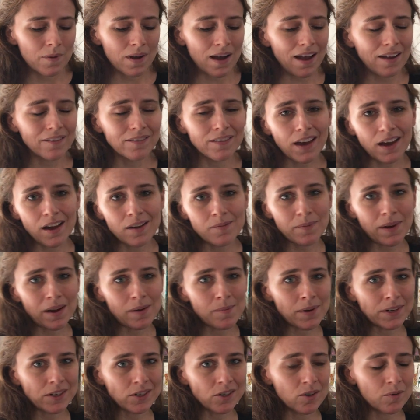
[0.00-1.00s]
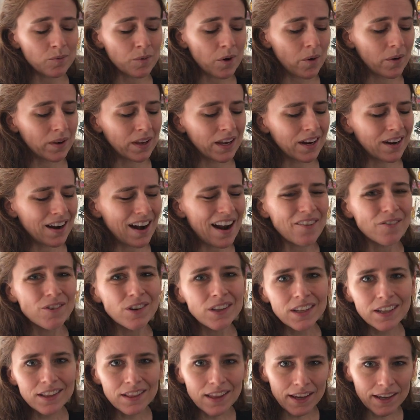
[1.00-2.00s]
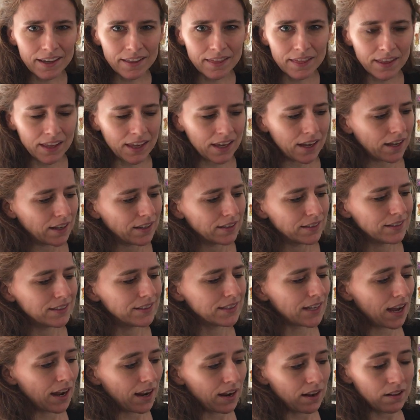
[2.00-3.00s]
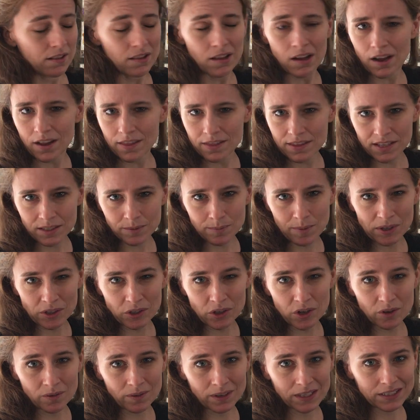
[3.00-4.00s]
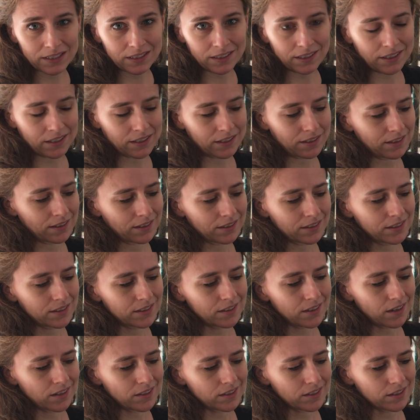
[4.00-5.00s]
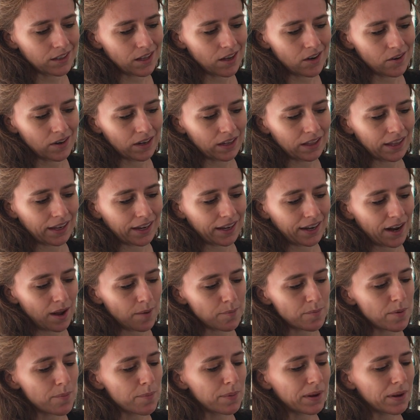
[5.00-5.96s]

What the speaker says: I've got my metronome going here. I really like the dial on this metronome because you can start slow and click it up,